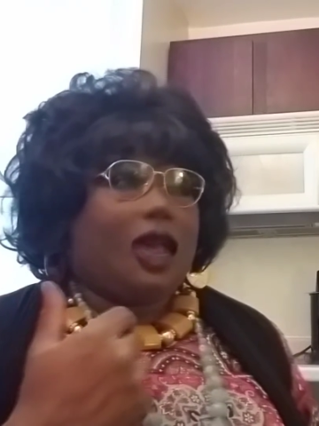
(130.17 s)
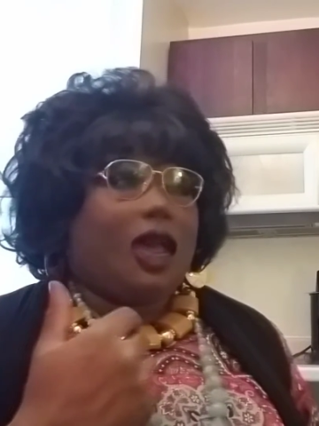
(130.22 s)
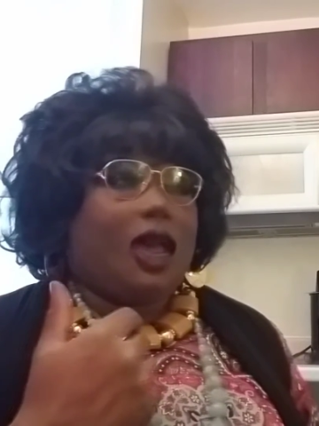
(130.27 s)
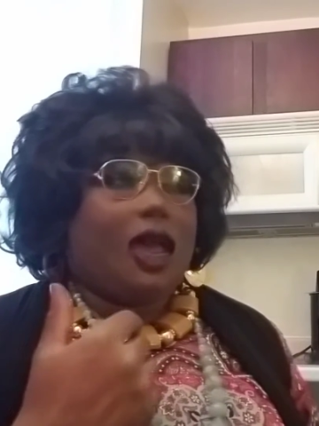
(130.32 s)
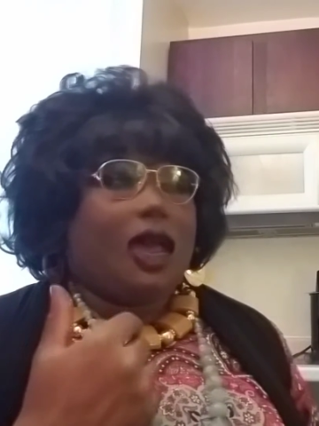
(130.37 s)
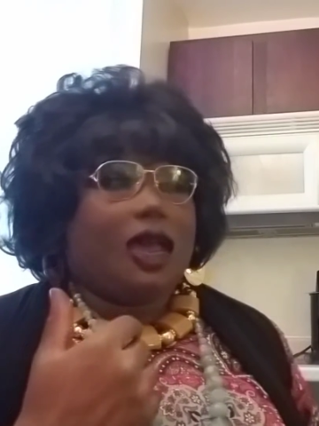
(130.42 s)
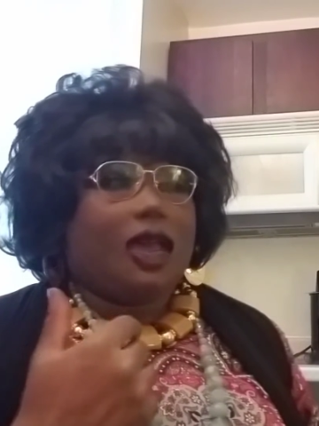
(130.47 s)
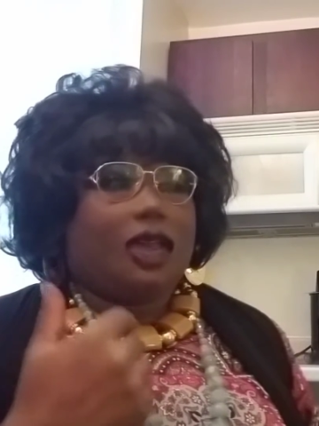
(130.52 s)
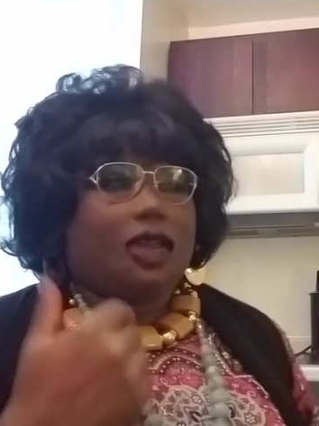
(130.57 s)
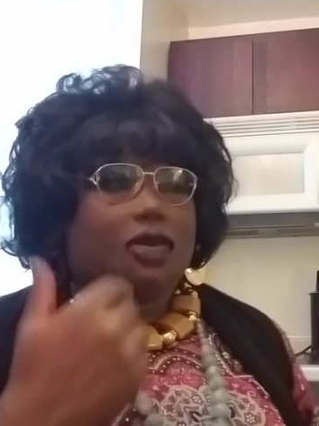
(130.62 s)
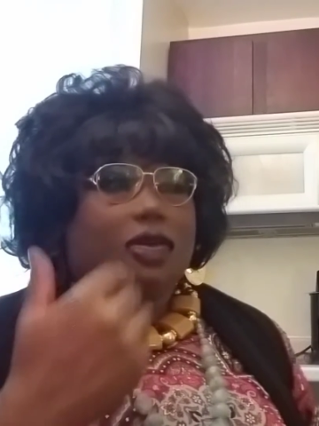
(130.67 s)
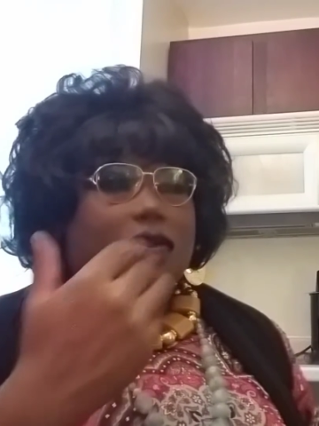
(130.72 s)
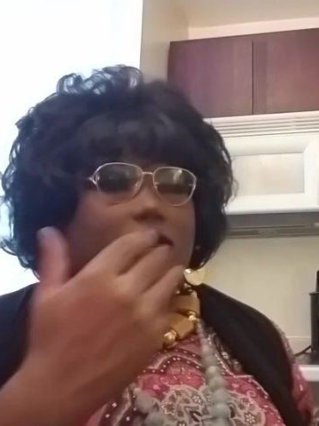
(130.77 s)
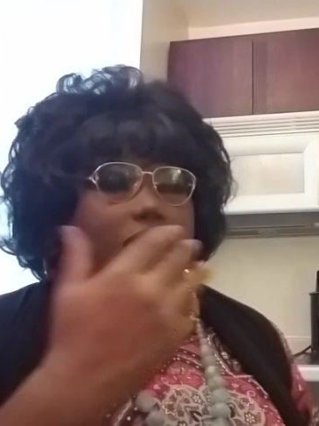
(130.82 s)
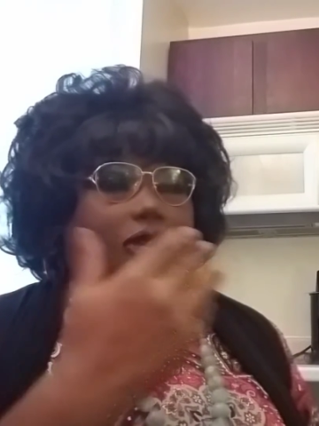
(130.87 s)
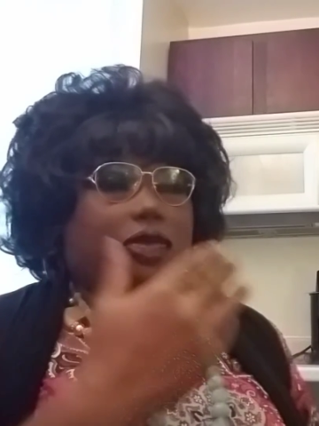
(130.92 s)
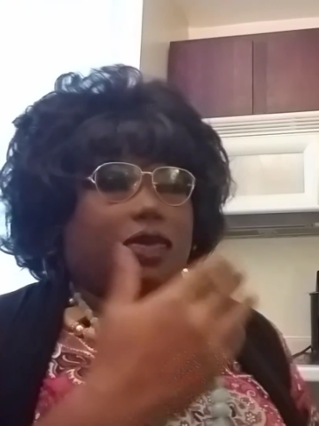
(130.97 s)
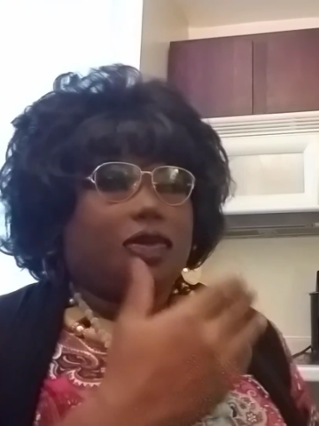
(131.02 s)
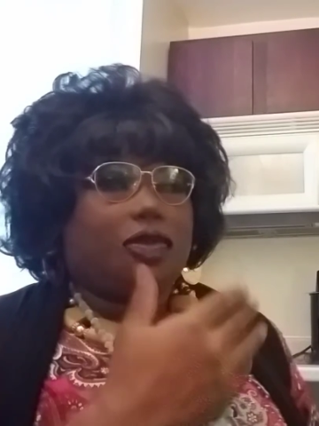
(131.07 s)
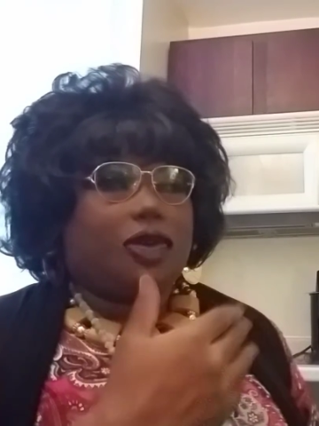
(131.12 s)
I
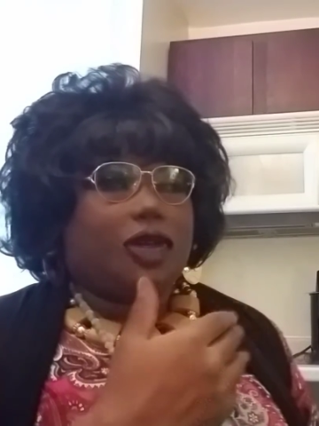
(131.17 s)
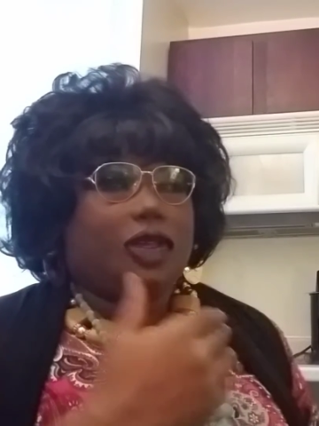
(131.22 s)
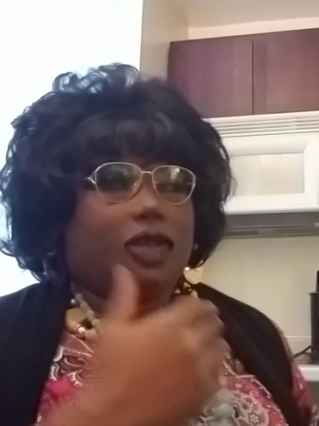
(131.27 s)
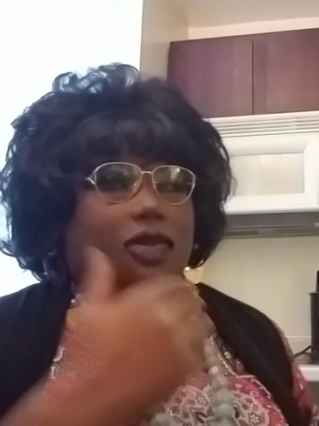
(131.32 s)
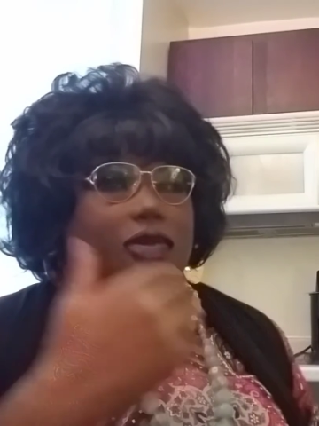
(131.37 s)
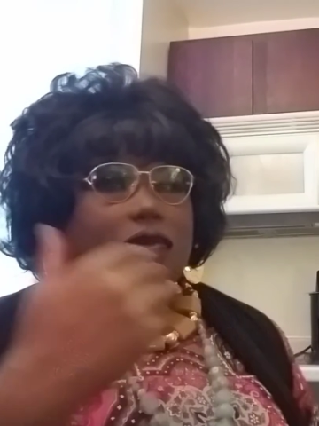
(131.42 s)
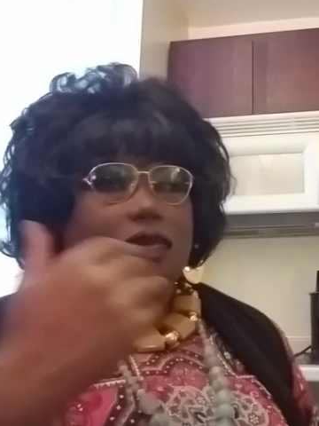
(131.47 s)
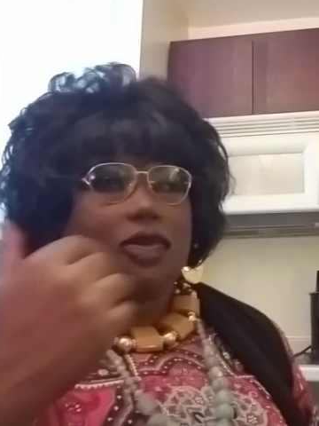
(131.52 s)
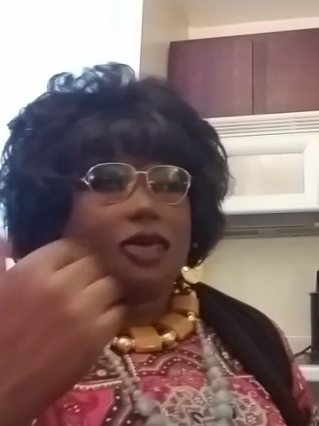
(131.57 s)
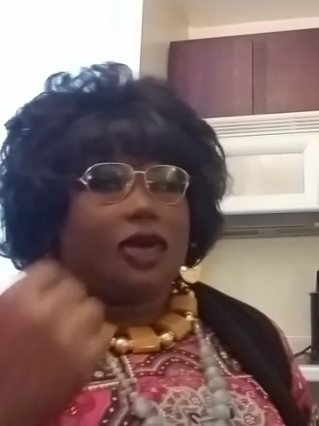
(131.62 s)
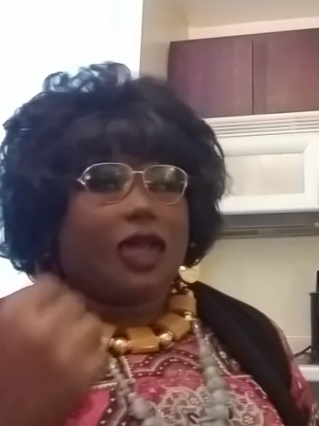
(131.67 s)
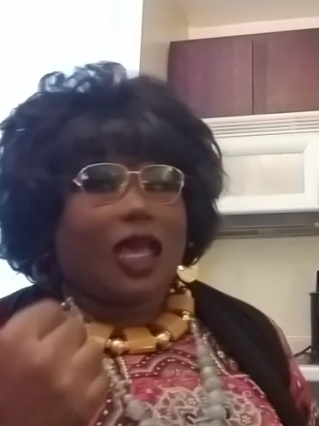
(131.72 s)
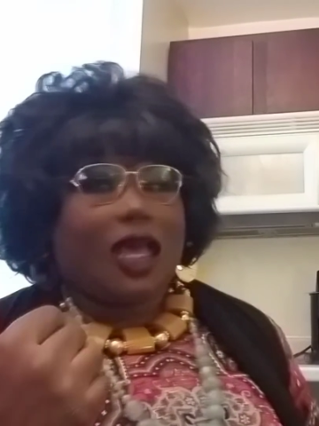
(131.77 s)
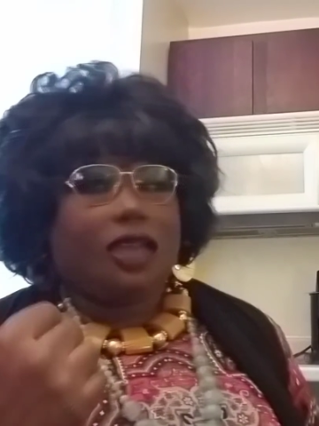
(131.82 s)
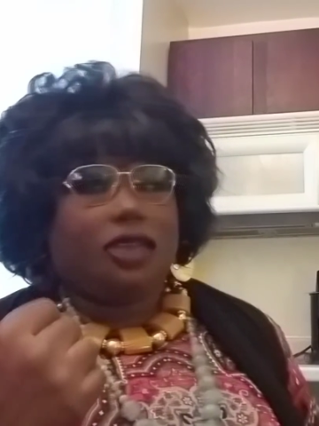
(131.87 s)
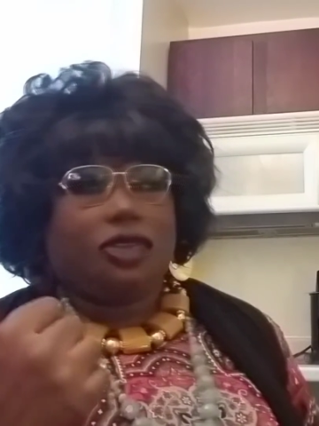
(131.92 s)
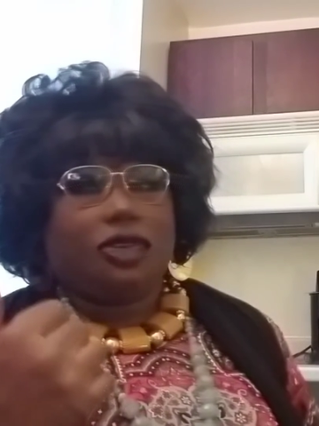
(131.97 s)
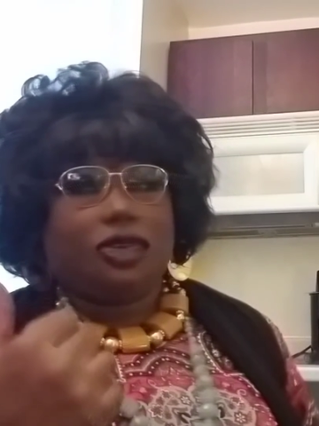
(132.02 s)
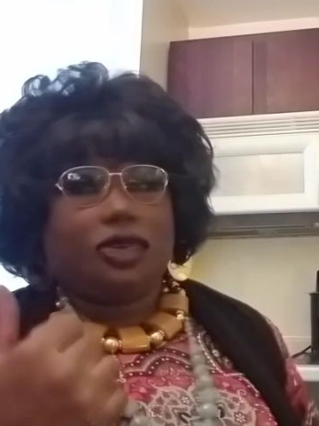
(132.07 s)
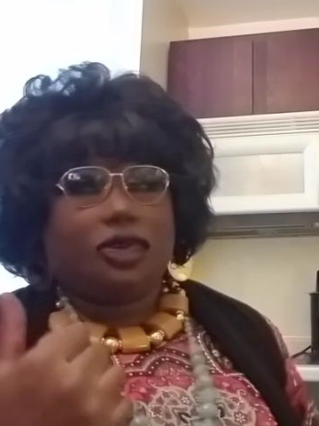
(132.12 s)
manipulate what
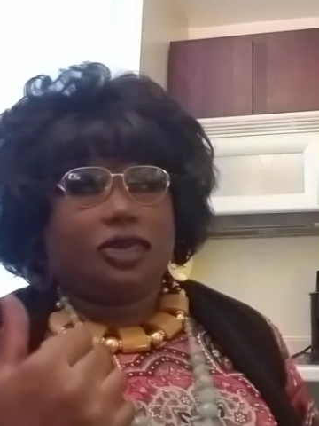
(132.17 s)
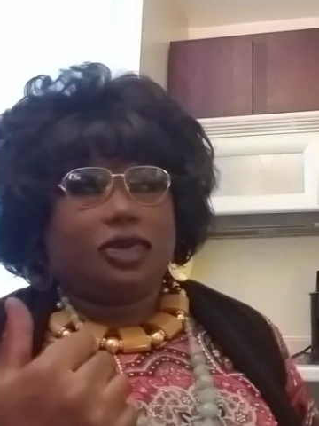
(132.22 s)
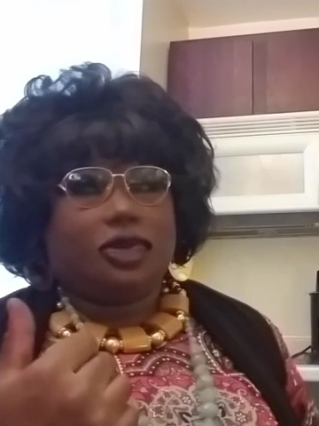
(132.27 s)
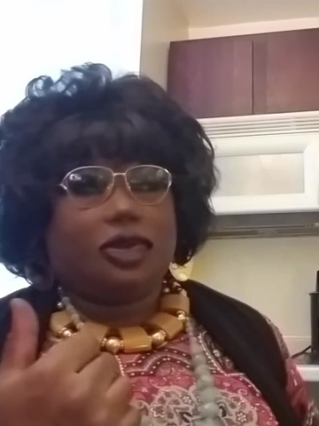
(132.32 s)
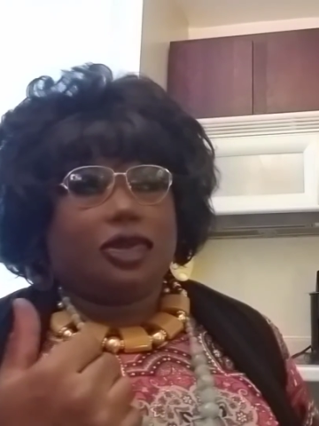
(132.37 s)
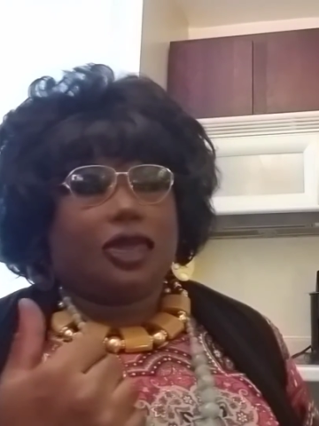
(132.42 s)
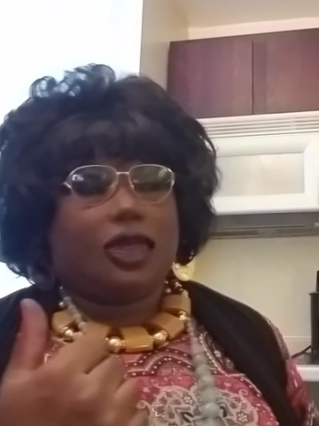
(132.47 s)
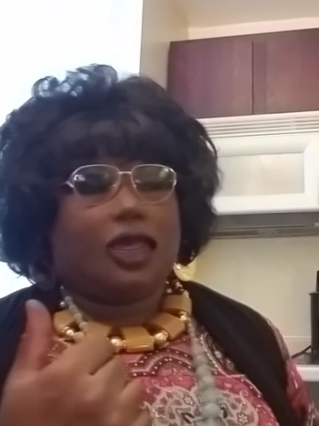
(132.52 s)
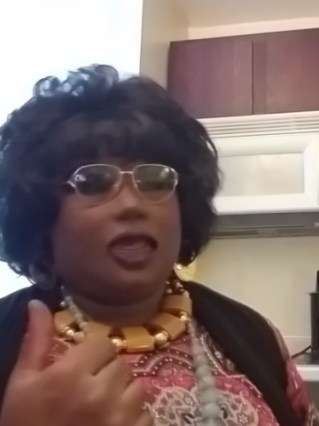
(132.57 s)
I do,